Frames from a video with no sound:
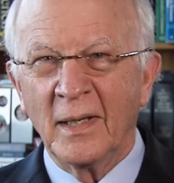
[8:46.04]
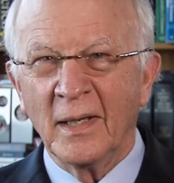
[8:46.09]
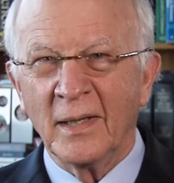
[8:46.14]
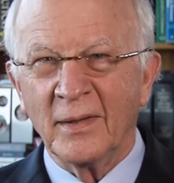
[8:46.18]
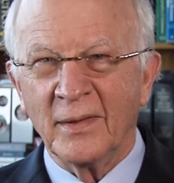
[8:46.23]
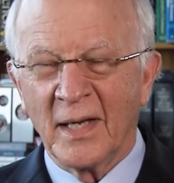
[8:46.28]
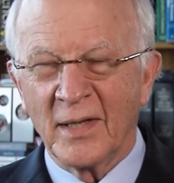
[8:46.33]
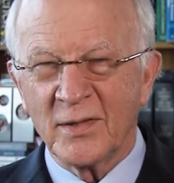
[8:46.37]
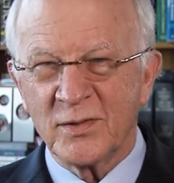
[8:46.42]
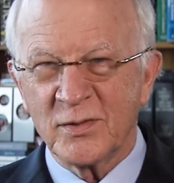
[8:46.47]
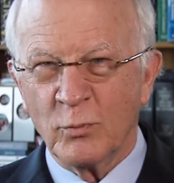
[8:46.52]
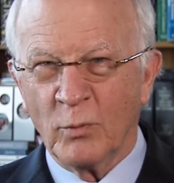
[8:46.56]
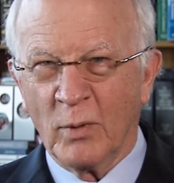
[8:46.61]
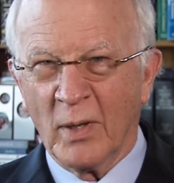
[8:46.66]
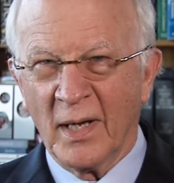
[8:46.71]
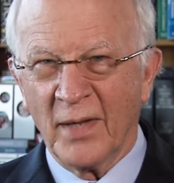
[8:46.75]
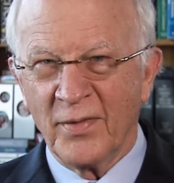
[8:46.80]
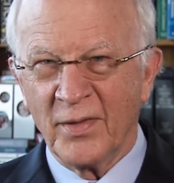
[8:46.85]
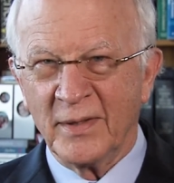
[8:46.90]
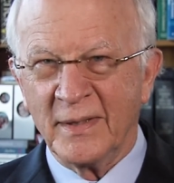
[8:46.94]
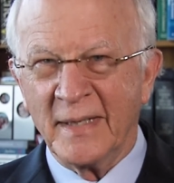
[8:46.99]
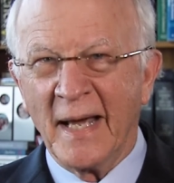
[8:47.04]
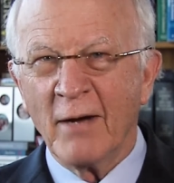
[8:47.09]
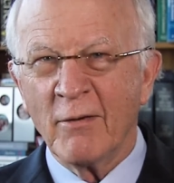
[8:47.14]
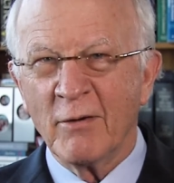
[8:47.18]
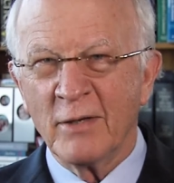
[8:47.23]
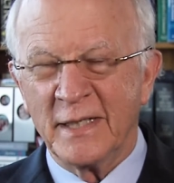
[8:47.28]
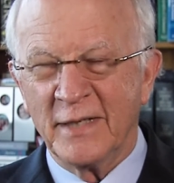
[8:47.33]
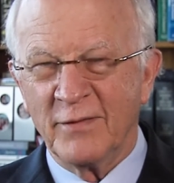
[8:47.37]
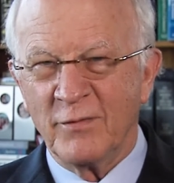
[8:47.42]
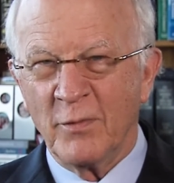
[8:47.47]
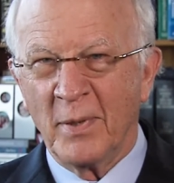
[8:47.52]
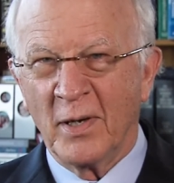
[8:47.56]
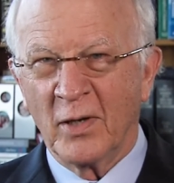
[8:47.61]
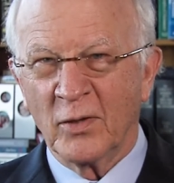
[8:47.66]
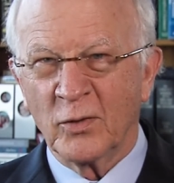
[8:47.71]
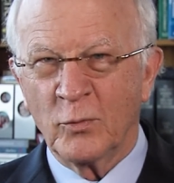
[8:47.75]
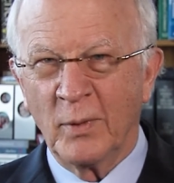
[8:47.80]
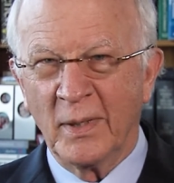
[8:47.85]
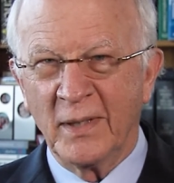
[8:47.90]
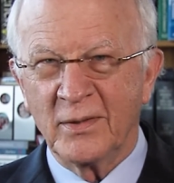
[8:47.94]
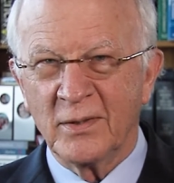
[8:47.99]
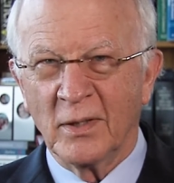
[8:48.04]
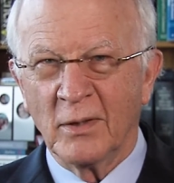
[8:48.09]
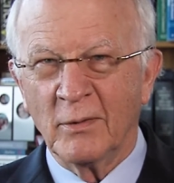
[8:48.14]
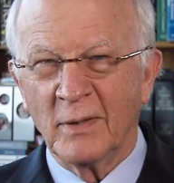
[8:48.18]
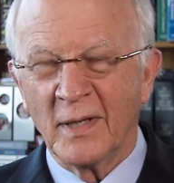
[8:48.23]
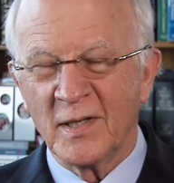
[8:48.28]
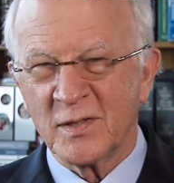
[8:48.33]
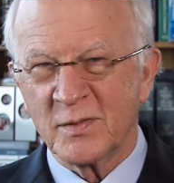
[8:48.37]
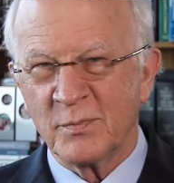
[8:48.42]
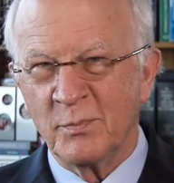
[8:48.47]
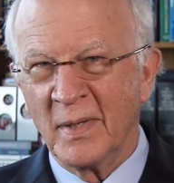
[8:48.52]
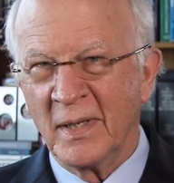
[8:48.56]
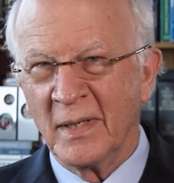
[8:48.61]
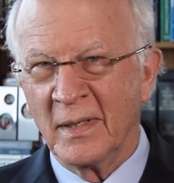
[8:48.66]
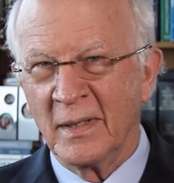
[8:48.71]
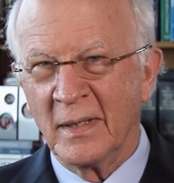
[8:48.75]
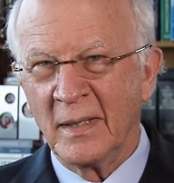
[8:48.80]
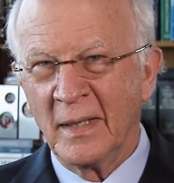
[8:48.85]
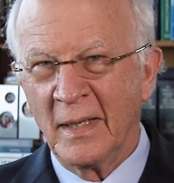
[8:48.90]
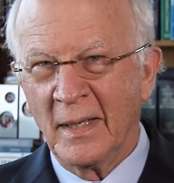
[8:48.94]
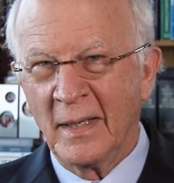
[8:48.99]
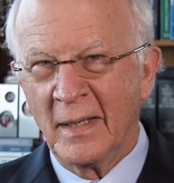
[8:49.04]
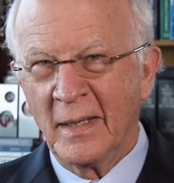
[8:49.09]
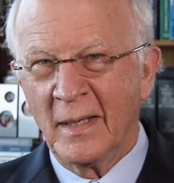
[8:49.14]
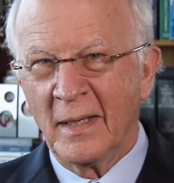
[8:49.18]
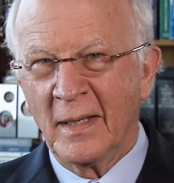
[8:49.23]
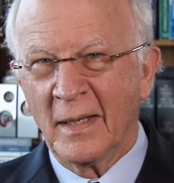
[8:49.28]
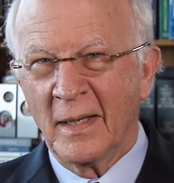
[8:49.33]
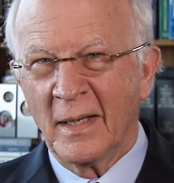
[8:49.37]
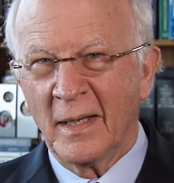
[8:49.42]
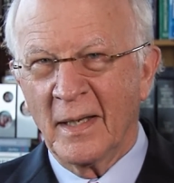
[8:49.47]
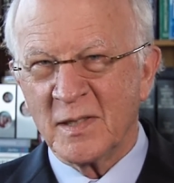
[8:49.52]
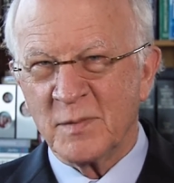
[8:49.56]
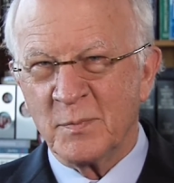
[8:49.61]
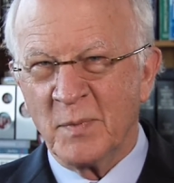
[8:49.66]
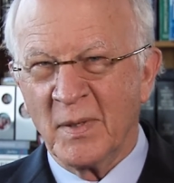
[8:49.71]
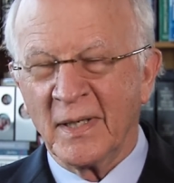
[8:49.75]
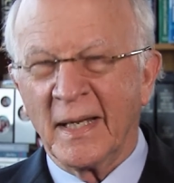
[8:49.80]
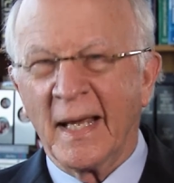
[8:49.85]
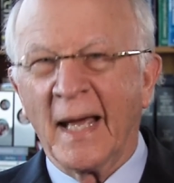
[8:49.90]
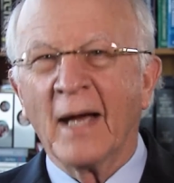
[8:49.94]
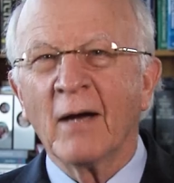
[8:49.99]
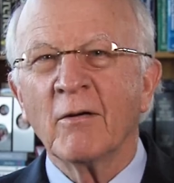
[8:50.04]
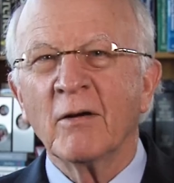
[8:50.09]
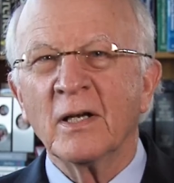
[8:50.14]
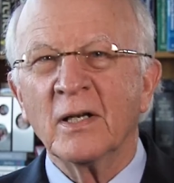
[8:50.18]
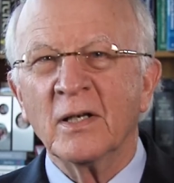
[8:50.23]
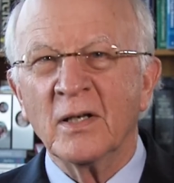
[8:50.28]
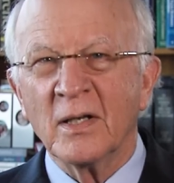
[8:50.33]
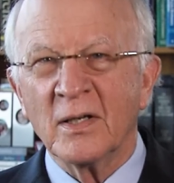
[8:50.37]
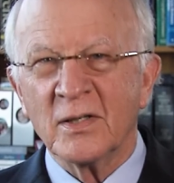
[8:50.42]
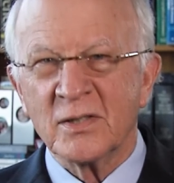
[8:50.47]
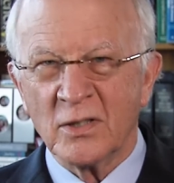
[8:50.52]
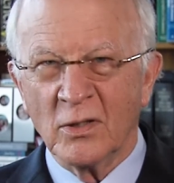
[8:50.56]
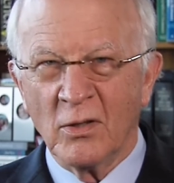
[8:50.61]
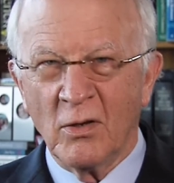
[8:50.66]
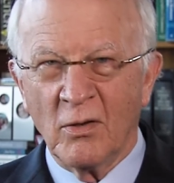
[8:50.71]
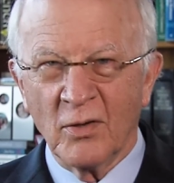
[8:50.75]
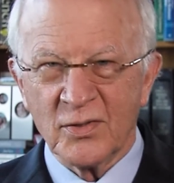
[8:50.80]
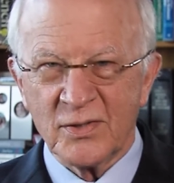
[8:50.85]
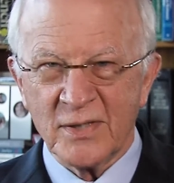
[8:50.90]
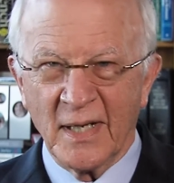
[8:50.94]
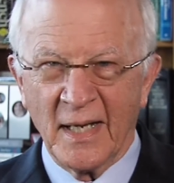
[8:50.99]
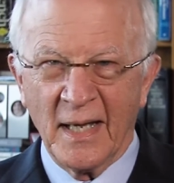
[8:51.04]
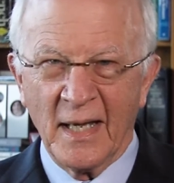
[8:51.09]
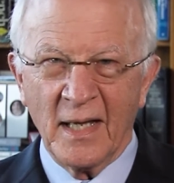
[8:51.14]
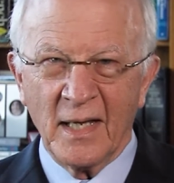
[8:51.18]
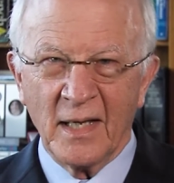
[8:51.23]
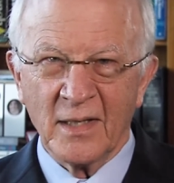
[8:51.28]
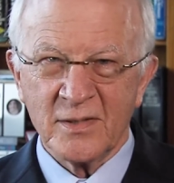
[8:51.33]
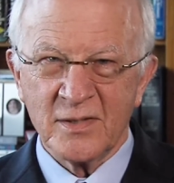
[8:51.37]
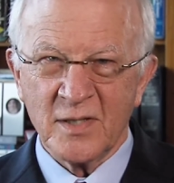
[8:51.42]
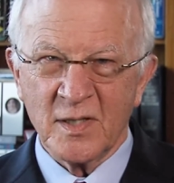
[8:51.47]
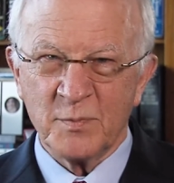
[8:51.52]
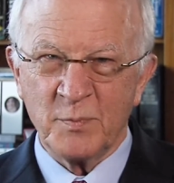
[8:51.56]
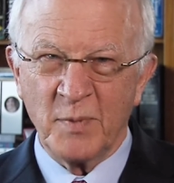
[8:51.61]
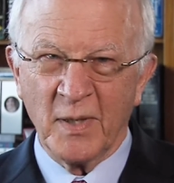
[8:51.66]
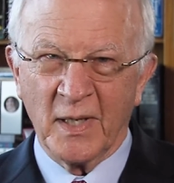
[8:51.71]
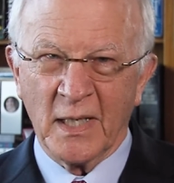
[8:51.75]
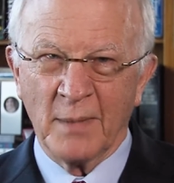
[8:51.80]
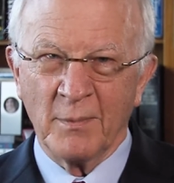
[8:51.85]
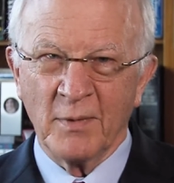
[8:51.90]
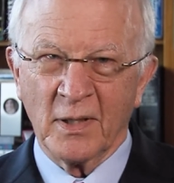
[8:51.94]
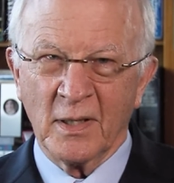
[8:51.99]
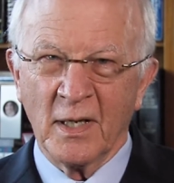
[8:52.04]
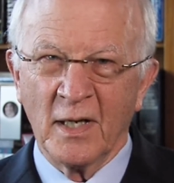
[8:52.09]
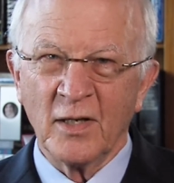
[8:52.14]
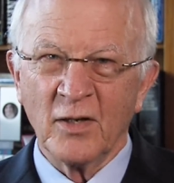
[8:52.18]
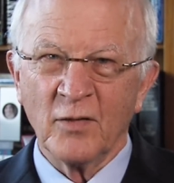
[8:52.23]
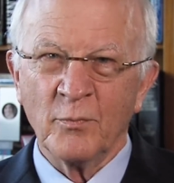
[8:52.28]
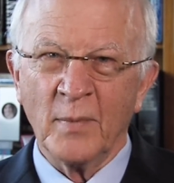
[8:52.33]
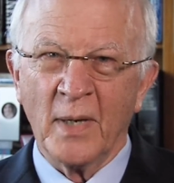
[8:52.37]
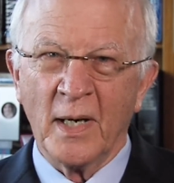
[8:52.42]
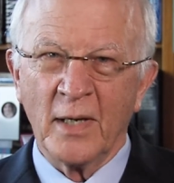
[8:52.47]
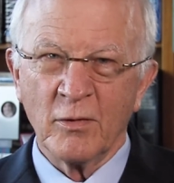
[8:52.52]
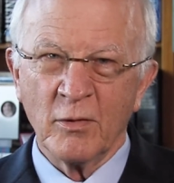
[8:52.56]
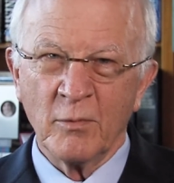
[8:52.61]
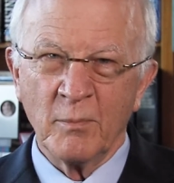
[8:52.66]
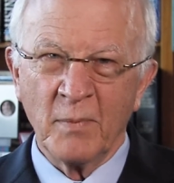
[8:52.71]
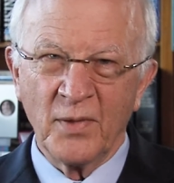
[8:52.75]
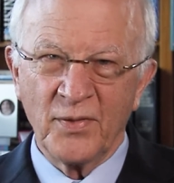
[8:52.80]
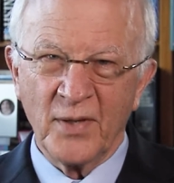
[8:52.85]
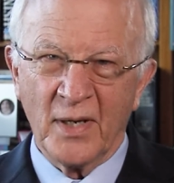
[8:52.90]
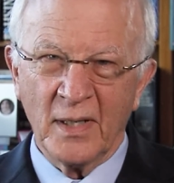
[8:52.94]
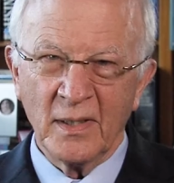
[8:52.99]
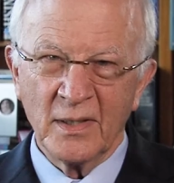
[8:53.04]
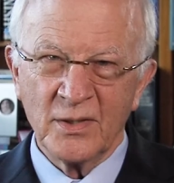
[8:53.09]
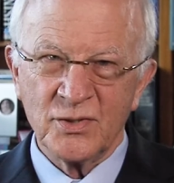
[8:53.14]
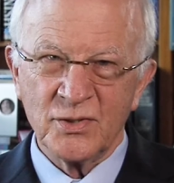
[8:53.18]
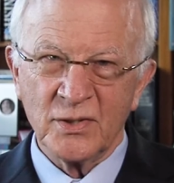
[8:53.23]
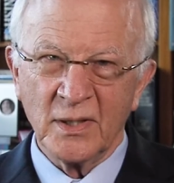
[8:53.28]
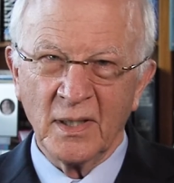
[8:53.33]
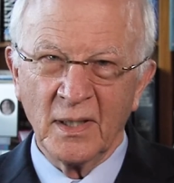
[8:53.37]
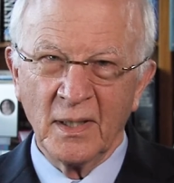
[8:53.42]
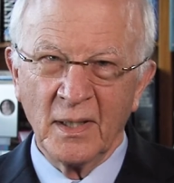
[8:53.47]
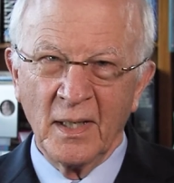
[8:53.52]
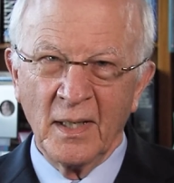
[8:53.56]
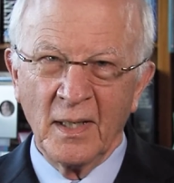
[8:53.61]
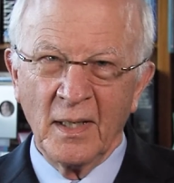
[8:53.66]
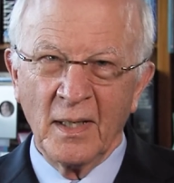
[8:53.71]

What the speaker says: And that's why the narrative about Cuito has been carried as long as it has. It's become a kind of modern mythology.